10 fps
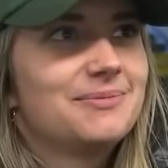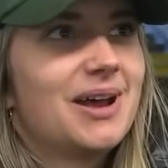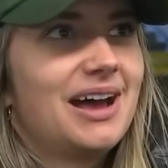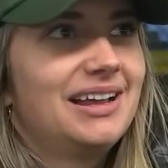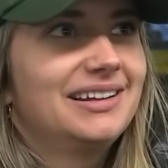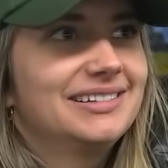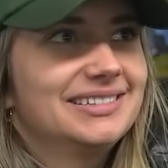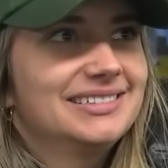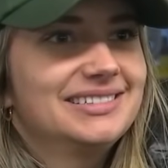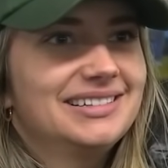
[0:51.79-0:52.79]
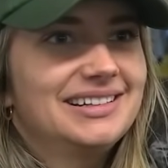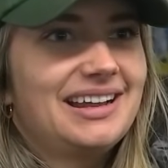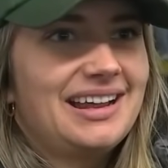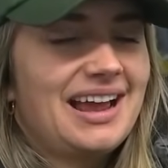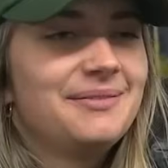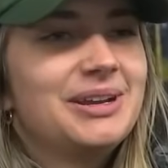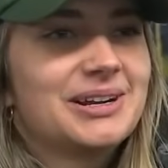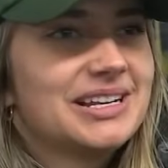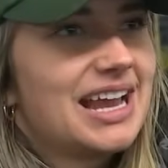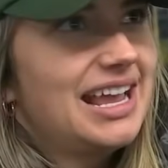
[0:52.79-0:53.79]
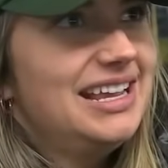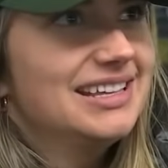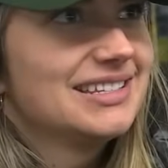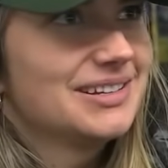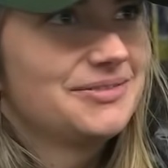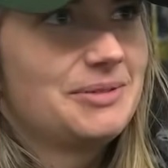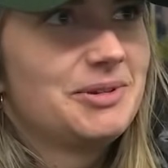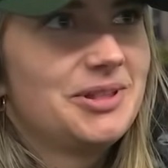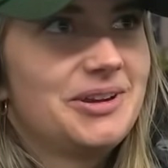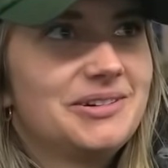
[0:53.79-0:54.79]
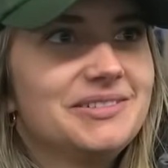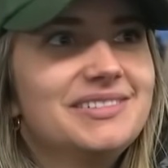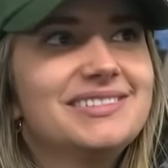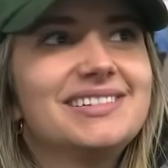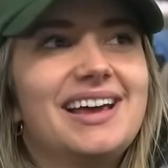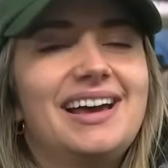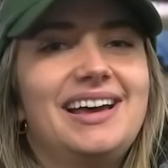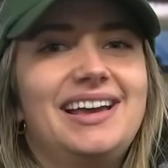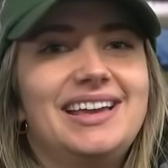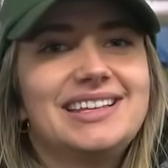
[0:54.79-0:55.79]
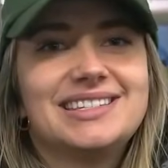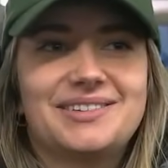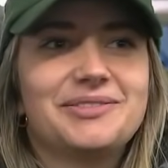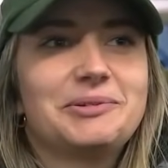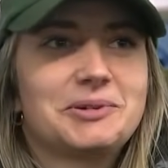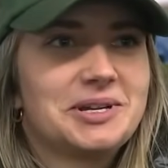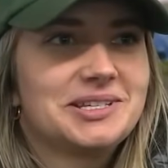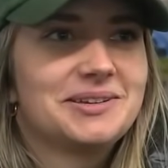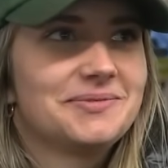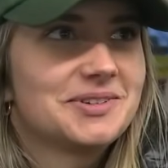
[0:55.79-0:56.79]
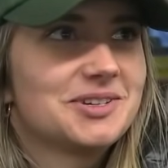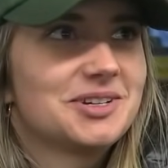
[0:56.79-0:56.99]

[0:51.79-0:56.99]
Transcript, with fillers: I'm not, I'm here at night, and so if I'm alone, uh, it's definitely worrisome for